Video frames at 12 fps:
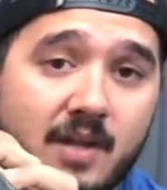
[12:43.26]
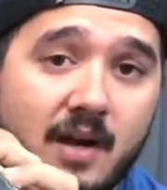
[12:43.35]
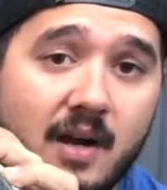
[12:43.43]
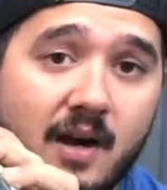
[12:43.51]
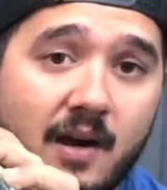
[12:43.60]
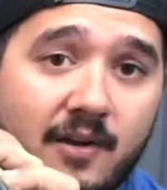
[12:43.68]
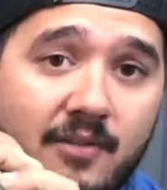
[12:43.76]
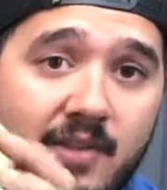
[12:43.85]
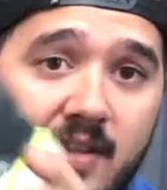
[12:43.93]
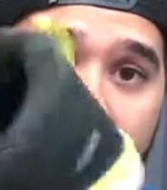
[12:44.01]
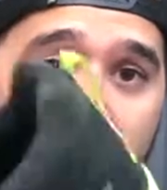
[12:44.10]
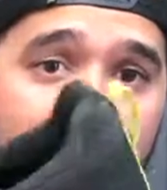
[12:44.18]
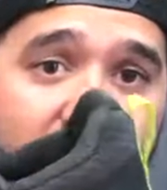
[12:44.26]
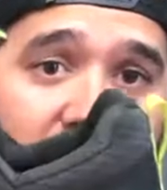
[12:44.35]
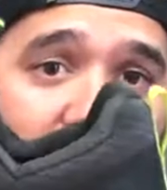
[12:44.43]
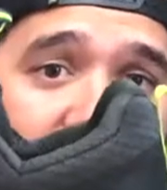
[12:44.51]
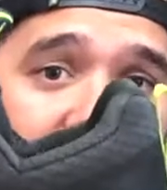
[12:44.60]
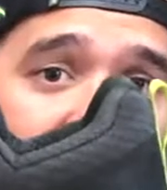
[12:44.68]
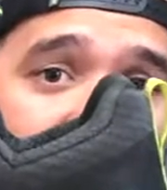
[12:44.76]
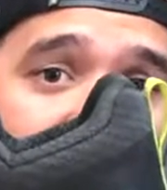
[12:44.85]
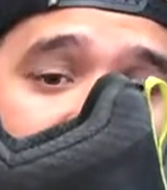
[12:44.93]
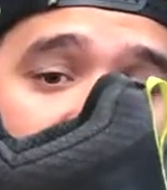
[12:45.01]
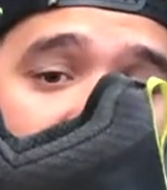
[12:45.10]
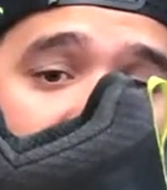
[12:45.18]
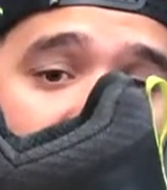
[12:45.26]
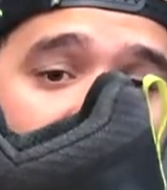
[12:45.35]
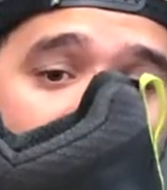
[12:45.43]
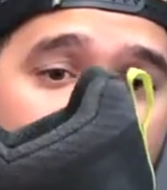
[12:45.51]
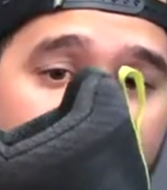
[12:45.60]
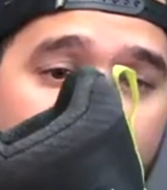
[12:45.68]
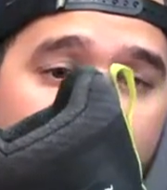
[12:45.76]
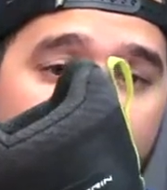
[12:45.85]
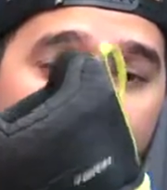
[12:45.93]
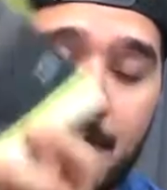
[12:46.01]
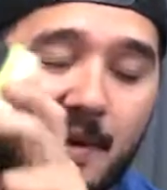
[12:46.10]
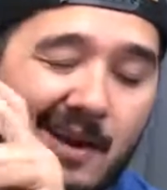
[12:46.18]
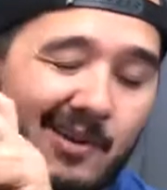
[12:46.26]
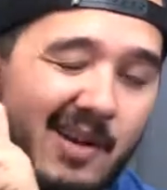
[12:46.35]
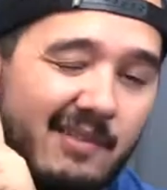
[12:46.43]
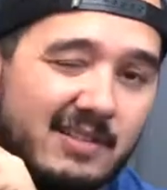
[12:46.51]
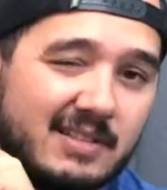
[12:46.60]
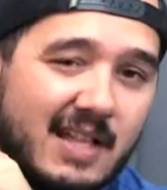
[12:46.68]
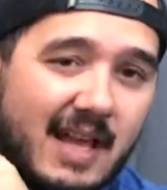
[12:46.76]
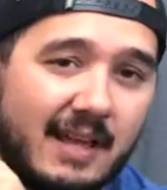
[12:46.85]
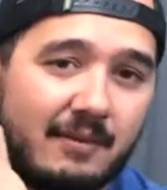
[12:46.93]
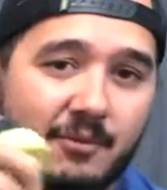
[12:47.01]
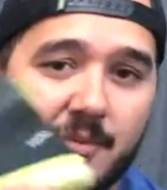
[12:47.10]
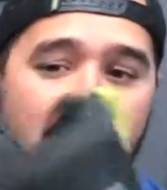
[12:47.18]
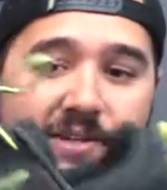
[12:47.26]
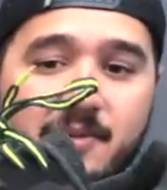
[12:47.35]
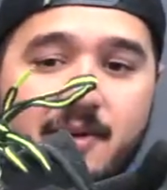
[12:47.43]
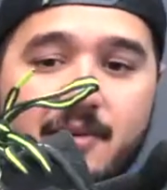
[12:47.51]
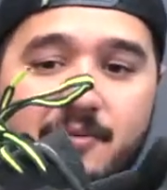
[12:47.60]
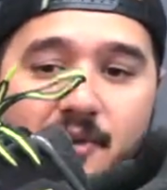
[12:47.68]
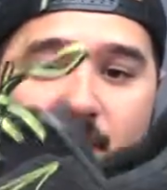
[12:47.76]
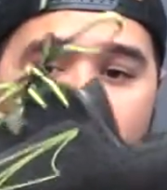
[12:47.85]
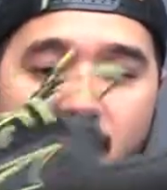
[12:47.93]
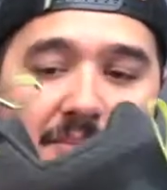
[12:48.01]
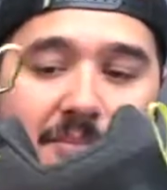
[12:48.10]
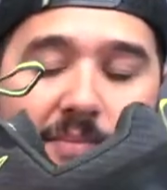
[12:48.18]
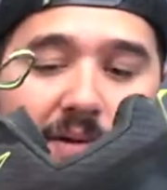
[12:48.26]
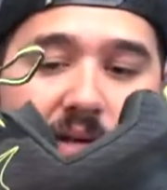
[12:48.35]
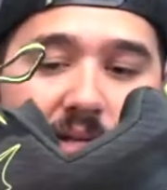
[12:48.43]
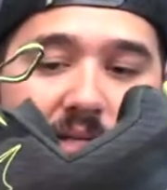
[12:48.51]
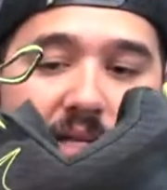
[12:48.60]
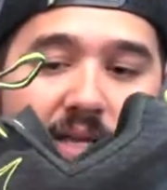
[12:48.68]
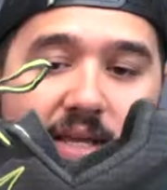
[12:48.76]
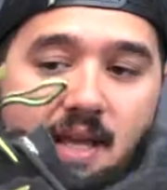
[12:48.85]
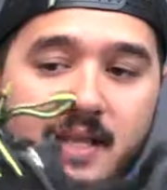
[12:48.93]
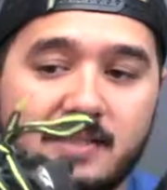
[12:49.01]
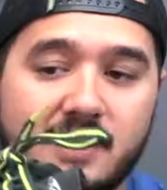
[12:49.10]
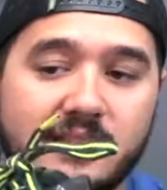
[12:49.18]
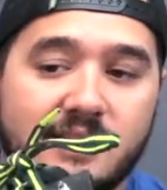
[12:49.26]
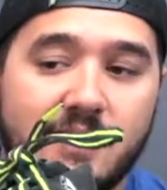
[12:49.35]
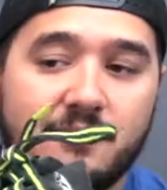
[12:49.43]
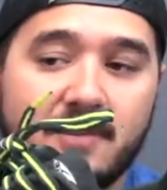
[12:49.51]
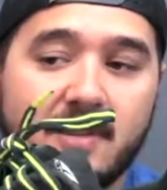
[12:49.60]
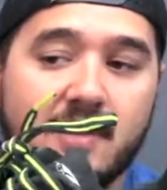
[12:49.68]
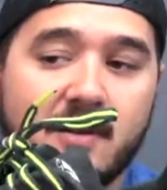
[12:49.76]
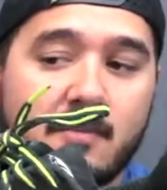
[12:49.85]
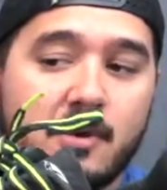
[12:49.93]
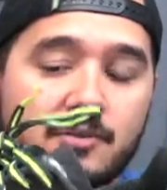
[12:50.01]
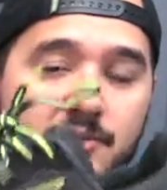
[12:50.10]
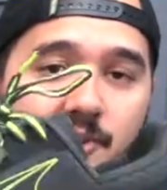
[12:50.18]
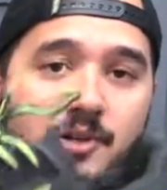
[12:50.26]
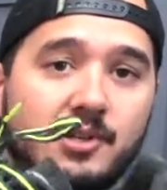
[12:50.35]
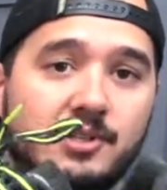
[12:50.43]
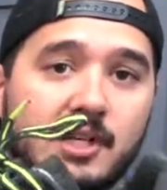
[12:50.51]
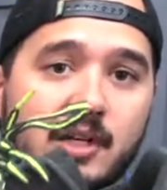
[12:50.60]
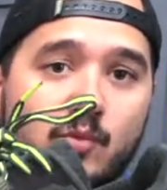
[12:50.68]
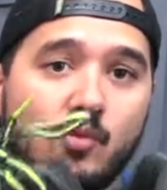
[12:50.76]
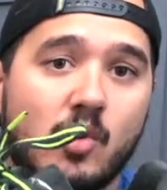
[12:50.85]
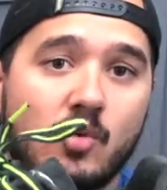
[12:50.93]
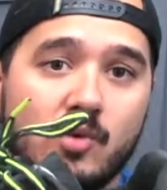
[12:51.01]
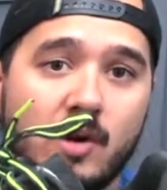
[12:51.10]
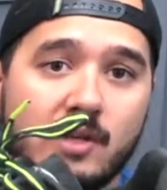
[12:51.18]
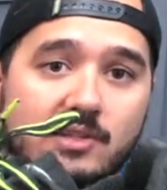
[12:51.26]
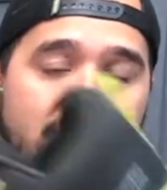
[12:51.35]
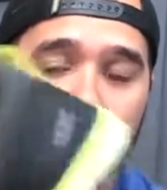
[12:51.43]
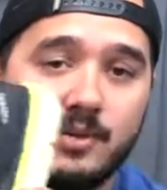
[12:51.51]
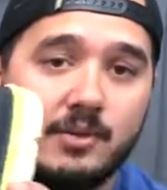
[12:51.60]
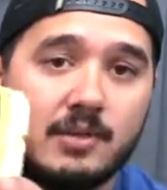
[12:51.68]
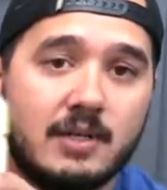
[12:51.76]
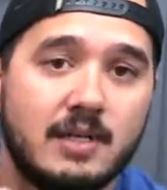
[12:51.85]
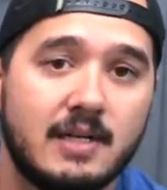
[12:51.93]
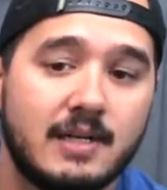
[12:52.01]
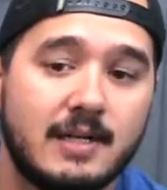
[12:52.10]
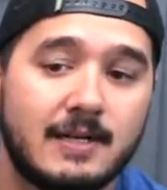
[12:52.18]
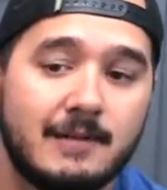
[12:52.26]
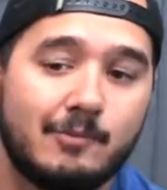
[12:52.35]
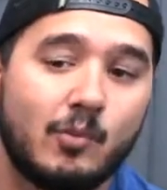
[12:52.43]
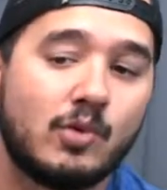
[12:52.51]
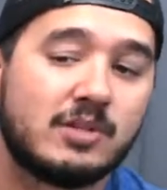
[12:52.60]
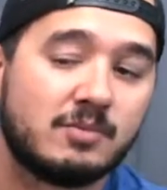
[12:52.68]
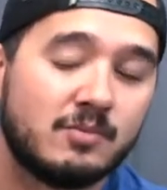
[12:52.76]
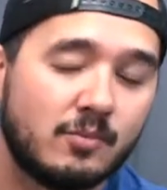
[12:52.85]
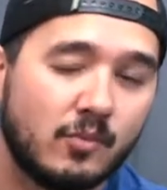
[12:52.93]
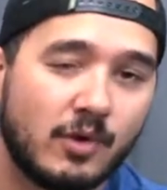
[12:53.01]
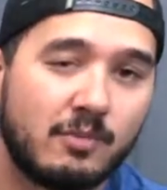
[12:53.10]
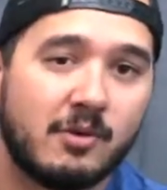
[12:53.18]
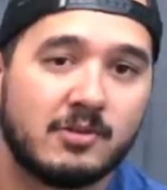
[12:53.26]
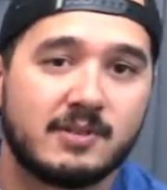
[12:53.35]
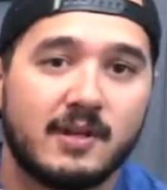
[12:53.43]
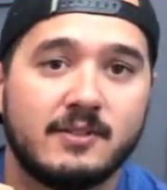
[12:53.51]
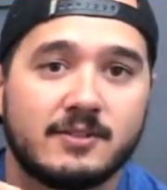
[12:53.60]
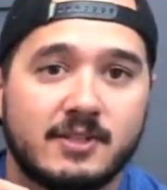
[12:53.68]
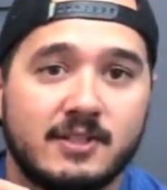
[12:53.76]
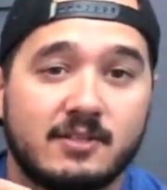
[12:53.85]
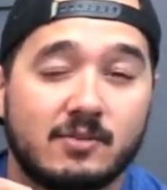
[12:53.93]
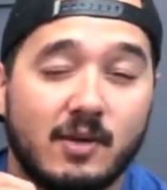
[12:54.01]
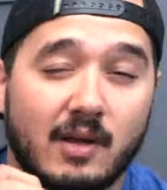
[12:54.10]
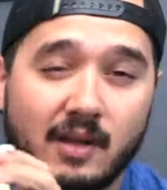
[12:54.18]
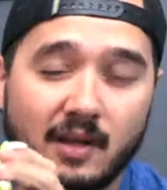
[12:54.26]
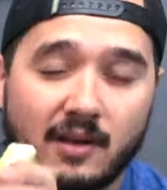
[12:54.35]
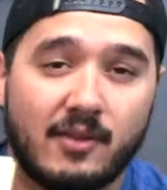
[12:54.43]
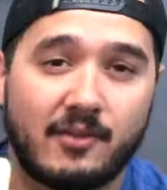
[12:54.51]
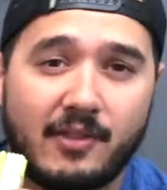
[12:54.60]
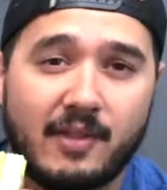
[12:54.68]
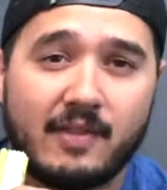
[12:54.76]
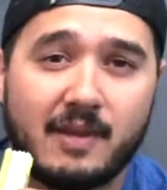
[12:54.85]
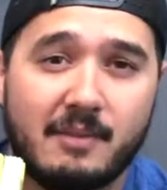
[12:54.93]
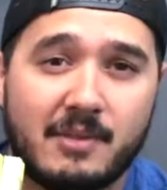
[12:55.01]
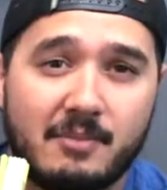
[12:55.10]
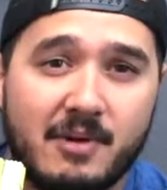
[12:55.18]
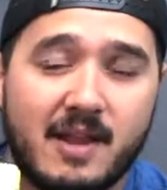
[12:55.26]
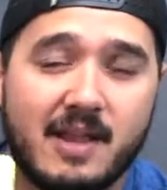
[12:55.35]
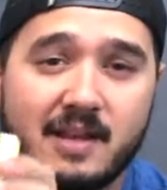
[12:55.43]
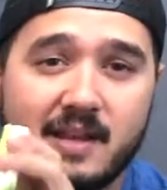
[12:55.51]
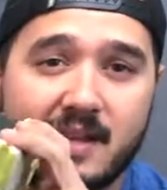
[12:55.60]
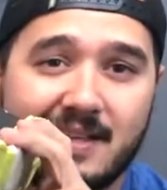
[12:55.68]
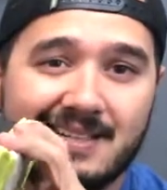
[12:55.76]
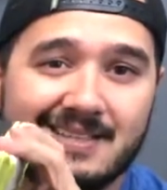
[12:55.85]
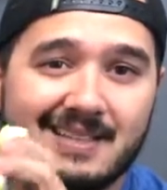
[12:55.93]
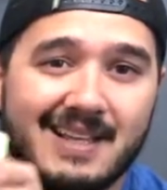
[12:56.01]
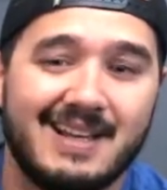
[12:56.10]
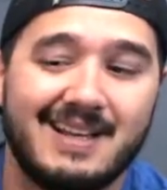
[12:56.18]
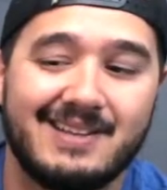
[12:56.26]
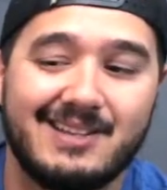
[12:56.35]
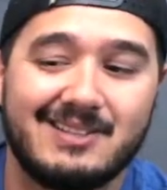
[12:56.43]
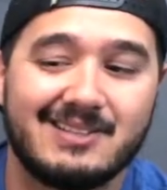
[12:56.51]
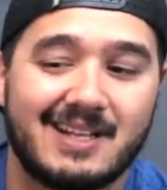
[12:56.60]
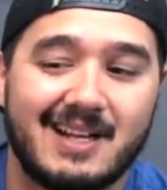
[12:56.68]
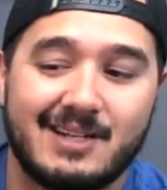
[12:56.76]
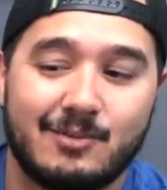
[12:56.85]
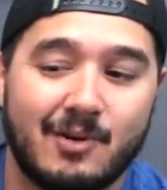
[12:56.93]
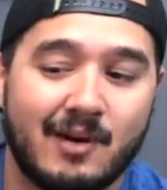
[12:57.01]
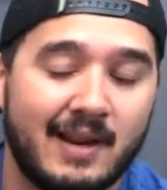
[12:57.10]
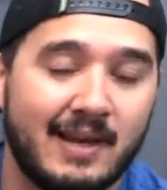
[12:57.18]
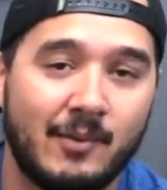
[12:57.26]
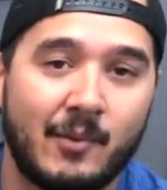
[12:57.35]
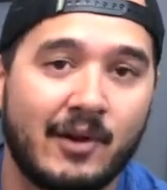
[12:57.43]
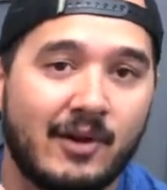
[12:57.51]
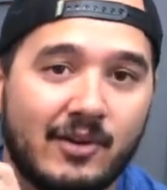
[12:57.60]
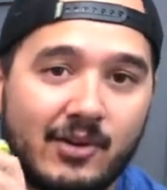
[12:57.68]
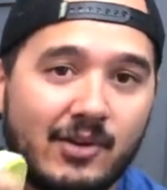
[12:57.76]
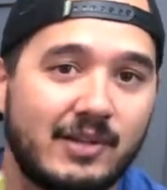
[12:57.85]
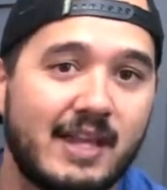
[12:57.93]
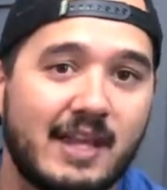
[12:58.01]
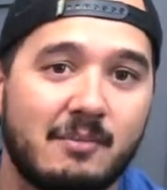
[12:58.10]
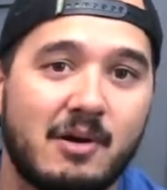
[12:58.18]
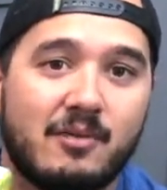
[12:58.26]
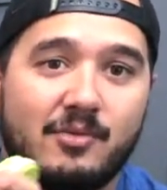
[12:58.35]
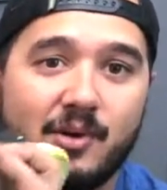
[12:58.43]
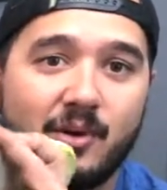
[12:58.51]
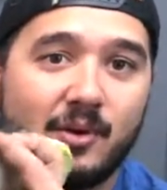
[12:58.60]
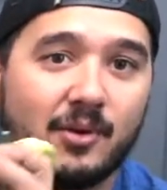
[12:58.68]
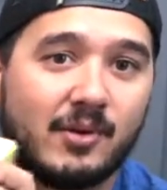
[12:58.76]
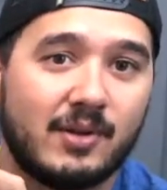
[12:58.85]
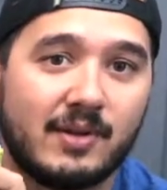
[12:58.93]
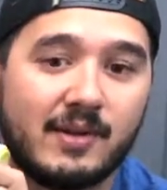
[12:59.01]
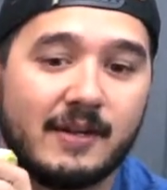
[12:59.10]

on the cushion level. I don't have the stack information right in front of me, but it's definitely their most cushion road running shoe. Which with most Altras, another thing I like about the brand is they're designed to run anywhere. You could take them off-road,